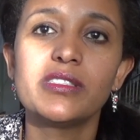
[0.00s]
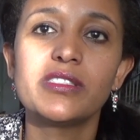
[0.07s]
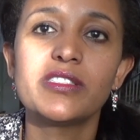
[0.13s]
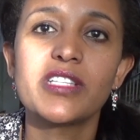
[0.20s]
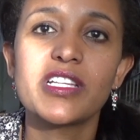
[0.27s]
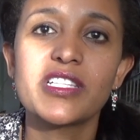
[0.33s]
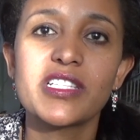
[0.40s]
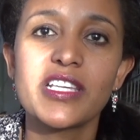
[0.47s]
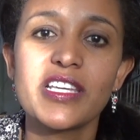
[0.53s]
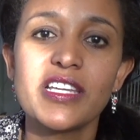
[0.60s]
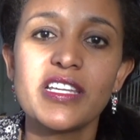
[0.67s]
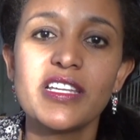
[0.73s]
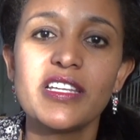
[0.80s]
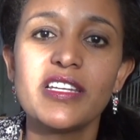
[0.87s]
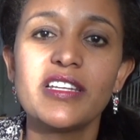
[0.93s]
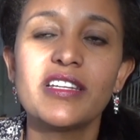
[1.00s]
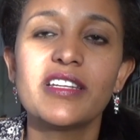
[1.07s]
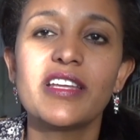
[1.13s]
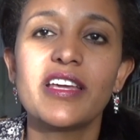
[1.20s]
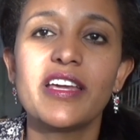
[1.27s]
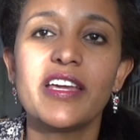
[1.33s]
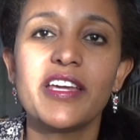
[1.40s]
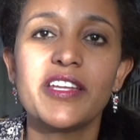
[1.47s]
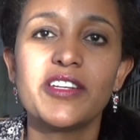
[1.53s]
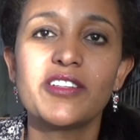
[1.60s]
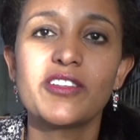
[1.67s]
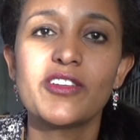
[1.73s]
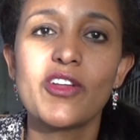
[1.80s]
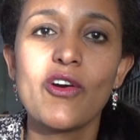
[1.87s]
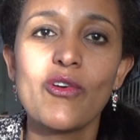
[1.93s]
the skill
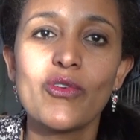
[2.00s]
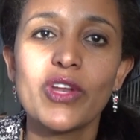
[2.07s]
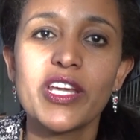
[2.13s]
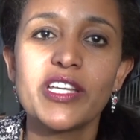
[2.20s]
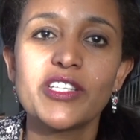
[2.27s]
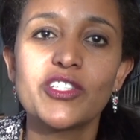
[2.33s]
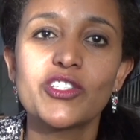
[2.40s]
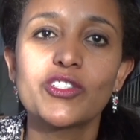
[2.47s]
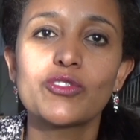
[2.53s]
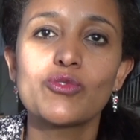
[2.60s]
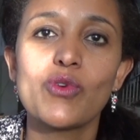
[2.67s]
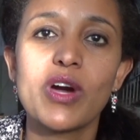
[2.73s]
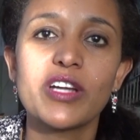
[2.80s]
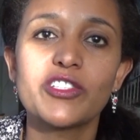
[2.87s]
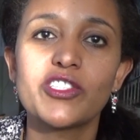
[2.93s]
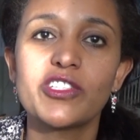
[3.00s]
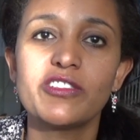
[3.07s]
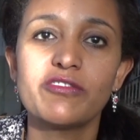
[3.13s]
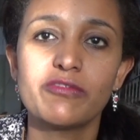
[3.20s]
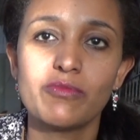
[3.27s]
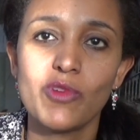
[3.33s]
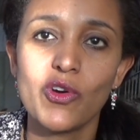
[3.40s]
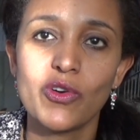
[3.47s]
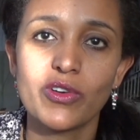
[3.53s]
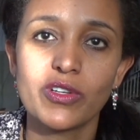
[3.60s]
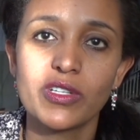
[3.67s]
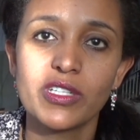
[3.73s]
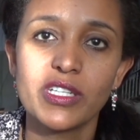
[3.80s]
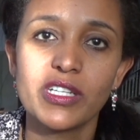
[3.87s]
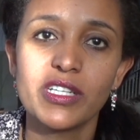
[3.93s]
and knowledge to achieve more.
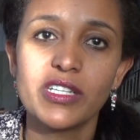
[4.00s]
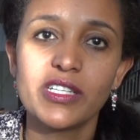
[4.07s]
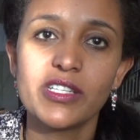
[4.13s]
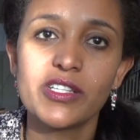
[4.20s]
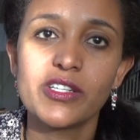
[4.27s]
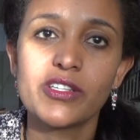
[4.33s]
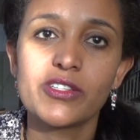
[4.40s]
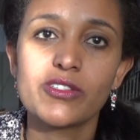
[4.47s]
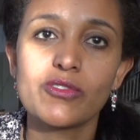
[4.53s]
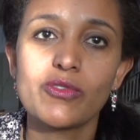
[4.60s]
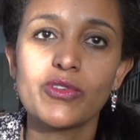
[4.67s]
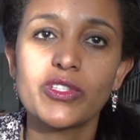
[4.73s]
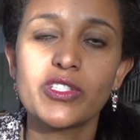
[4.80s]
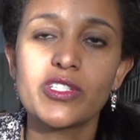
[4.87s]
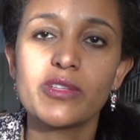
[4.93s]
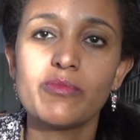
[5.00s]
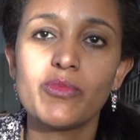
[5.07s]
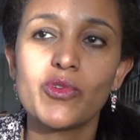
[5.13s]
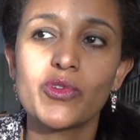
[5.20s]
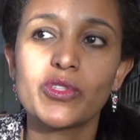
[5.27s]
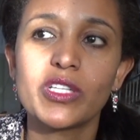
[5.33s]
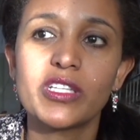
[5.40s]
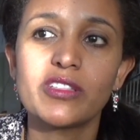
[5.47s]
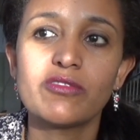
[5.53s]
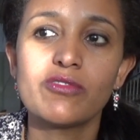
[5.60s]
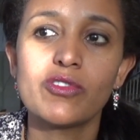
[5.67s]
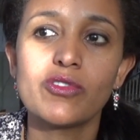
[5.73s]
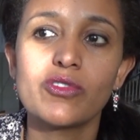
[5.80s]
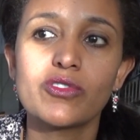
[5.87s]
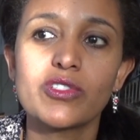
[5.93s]
So it's important
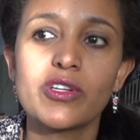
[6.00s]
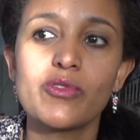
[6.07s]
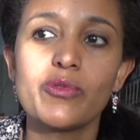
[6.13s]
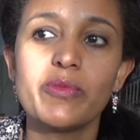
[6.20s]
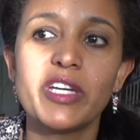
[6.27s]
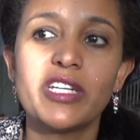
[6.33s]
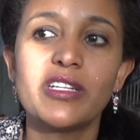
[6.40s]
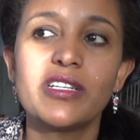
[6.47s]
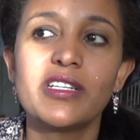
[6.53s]
for the women